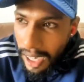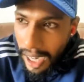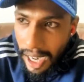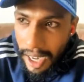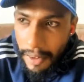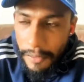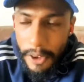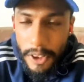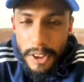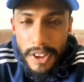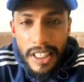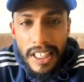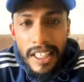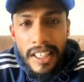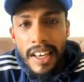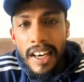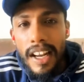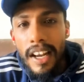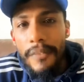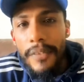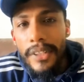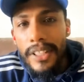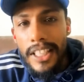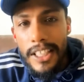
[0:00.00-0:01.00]
I was in
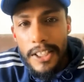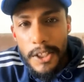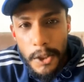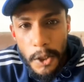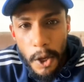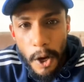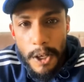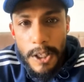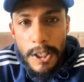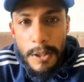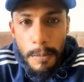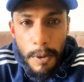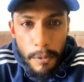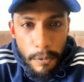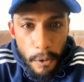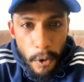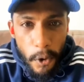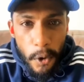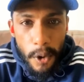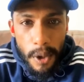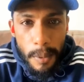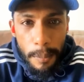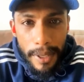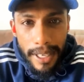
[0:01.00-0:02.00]
love with his songs
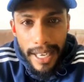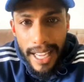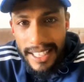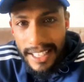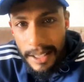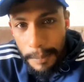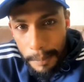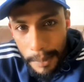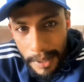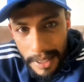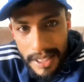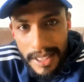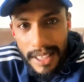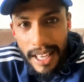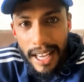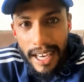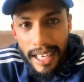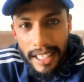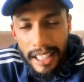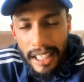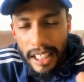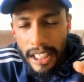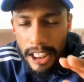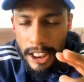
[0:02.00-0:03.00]
before, but as a
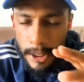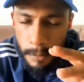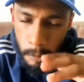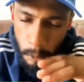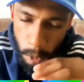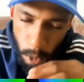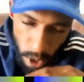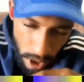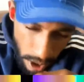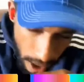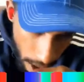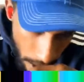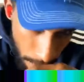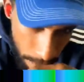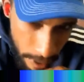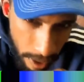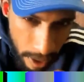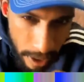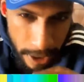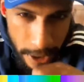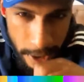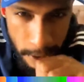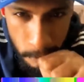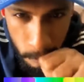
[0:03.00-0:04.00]
personality, he's more
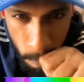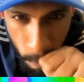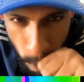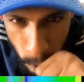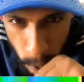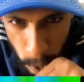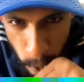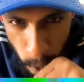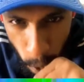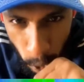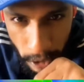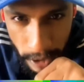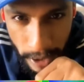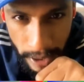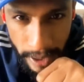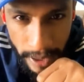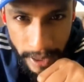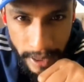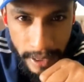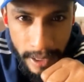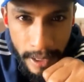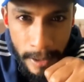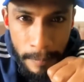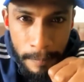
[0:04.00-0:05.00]
calmer, he's more
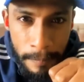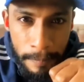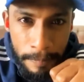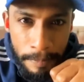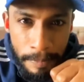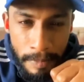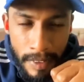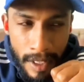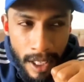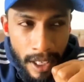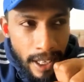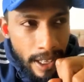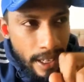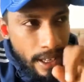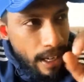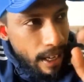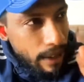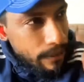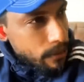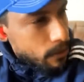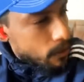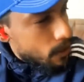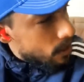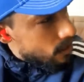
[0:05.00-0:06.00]
sorted. And
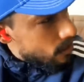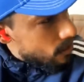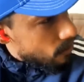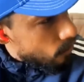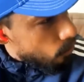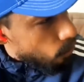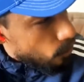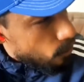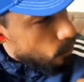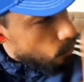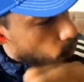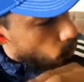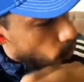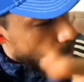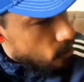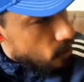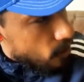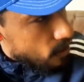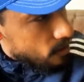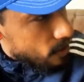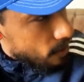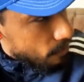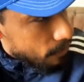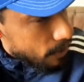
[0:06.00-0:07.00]
I just was
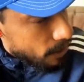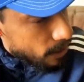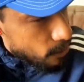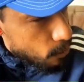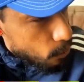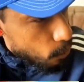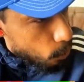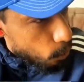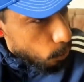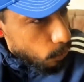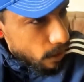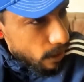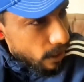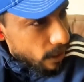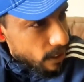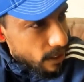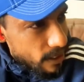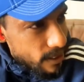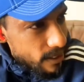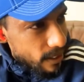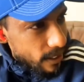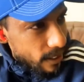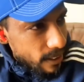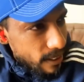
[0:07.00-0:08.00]
watching something and scrolling
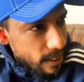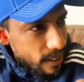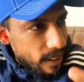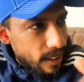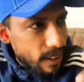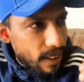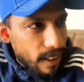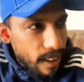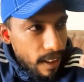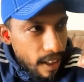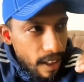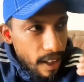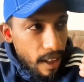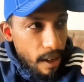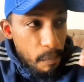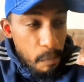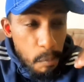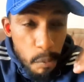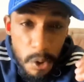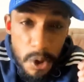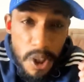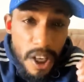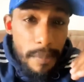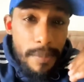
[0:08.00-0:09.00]
and he said ki
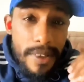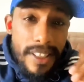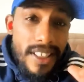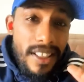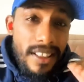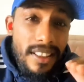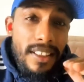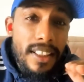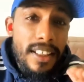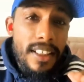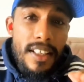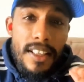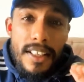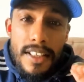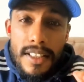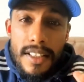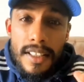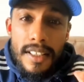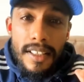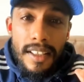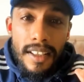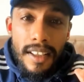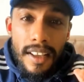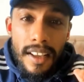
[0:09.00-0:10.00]
mujhe abhi jaldi nahi
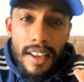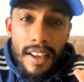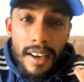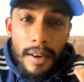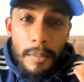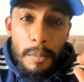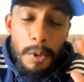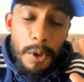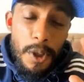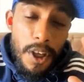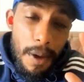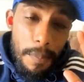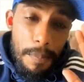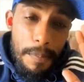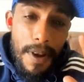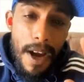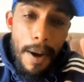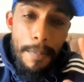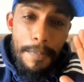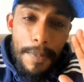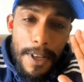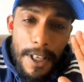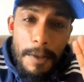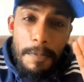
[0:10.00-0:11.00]
chahiye.
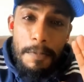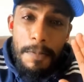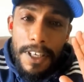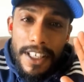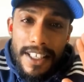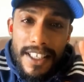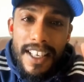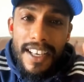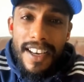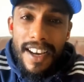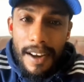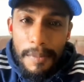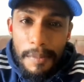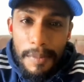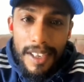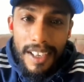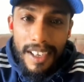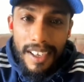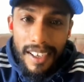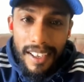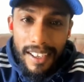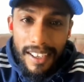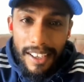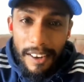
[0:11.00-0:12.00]
Mujhe apne speed se kaam
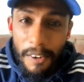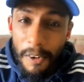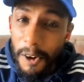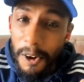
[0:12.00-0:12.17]
karna hai.